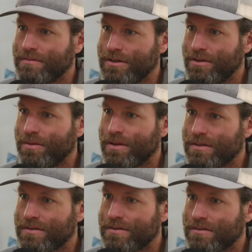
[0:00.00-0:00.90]
youth,
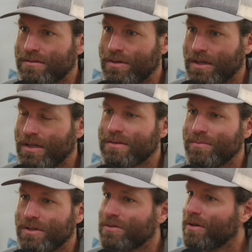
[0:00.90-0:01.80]
that's what gets
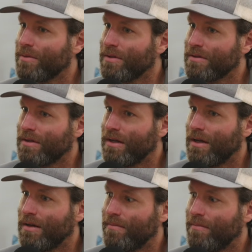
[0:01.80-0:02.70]
them into trouble.
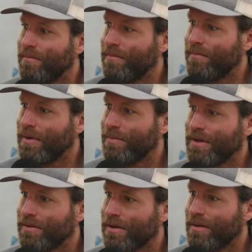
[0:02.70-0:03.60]
But being
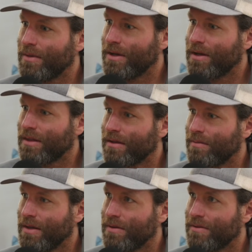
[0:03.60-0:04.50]
able to come here, I think
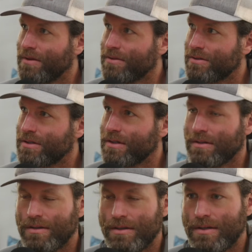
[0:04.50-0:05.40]
maybe is an interesting
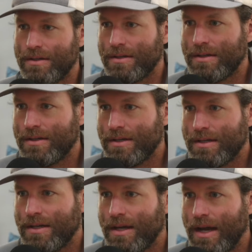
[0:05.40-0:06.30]

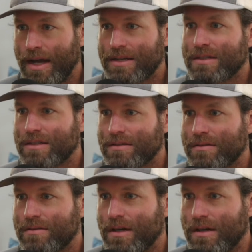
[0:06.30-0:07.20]
access
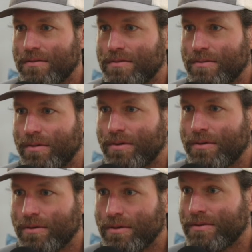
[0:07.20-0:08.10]
for both the
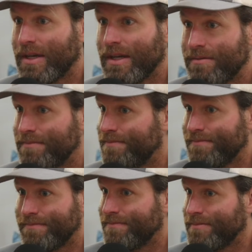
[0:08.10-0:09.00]
wolves and
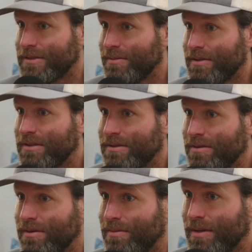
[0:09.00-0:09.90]
some of these
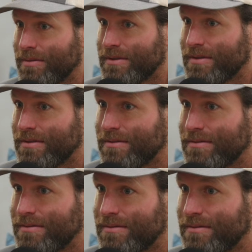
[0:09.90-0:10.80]
youth to be able to
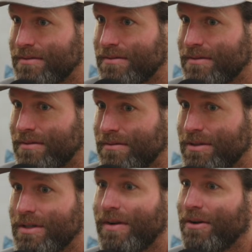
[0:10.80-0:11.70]

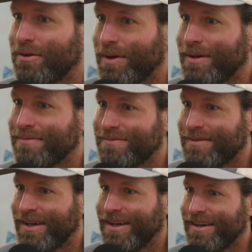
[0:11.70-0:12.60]
reevaluate
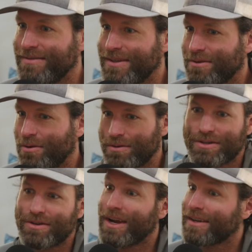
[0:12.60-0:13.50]
and course
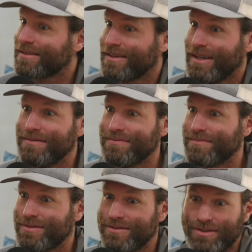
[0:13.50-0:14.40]
correct and
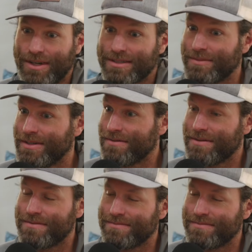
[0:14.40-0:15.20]
try something different.